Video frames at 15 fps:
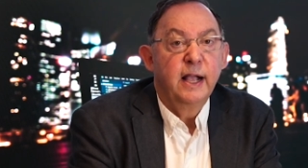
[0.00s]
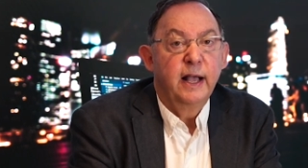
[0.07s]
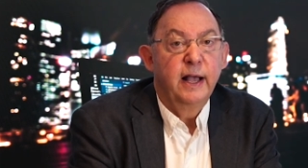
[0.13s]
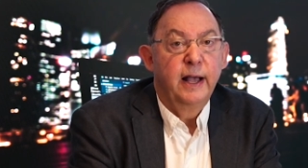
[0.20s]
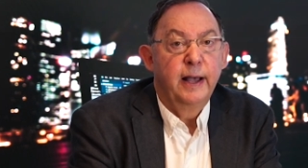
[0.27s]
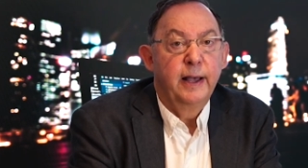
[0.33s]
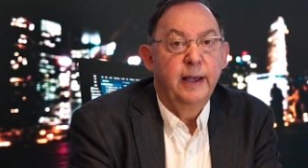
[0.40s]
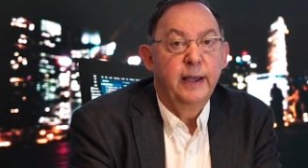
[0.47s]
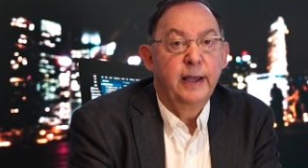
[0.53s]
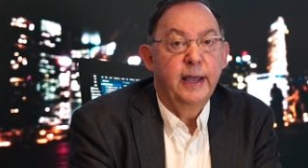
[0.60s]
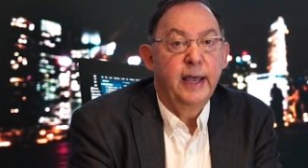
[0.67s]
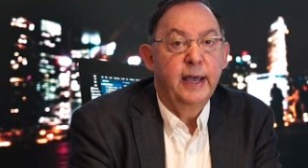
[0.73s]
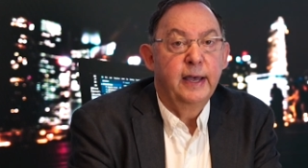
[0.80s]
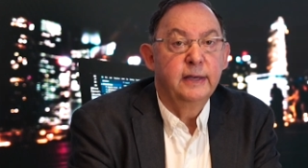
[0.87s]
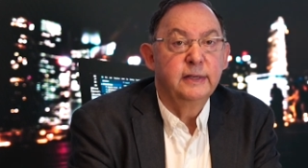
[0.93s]

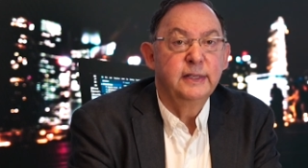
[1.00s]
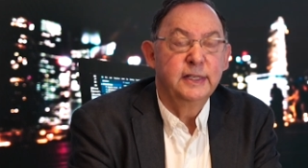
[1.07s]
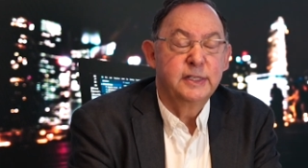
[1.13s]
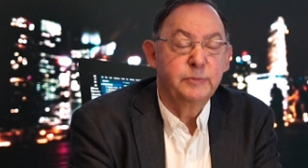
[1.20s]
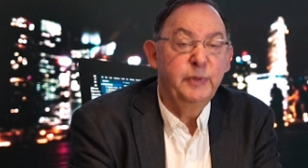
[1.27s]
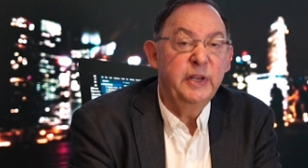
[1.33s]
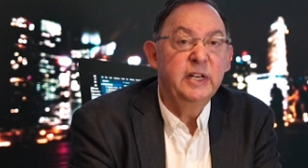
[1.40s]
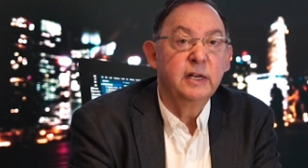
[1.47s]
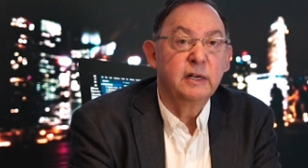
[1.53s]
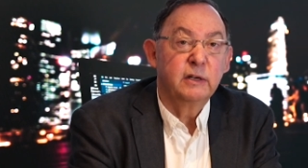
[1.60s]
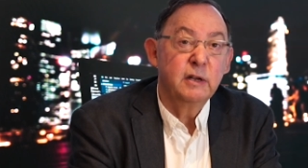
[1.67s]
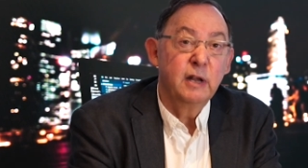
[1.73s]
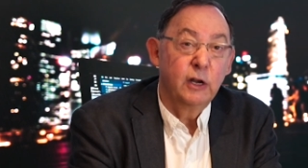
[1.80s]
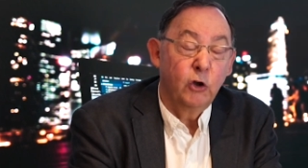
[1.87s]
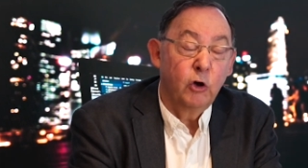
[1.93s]
It's been
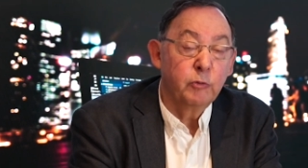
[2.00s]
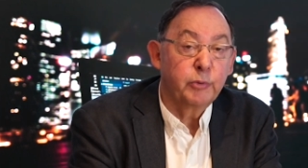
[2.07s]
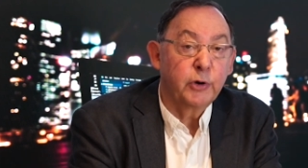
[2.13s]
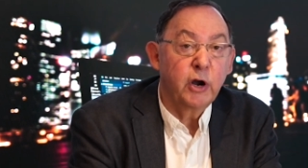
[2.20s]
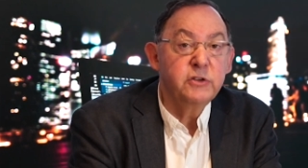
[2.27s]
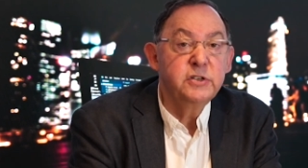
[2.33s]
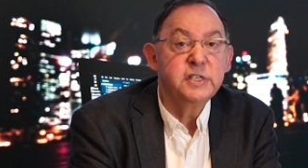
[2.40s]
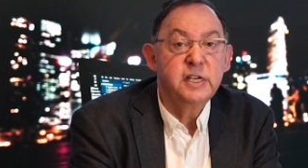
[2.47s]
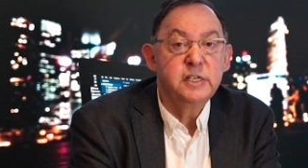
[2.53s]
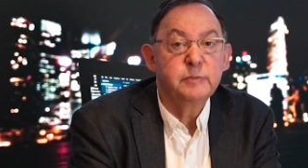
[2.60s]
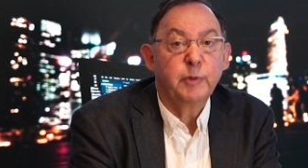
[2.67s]
a long process,